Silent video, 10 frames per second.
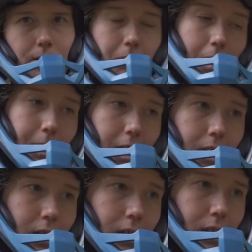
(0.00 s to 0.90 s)
Maybe. So
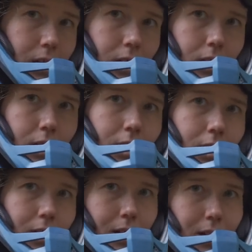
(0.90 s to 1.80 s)
is that episode 2?
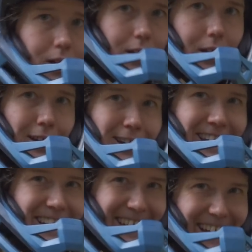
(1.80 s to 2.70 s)

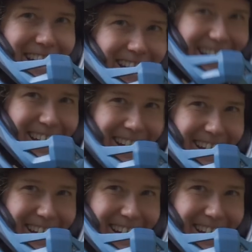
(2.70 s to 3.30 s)
Chainstay length?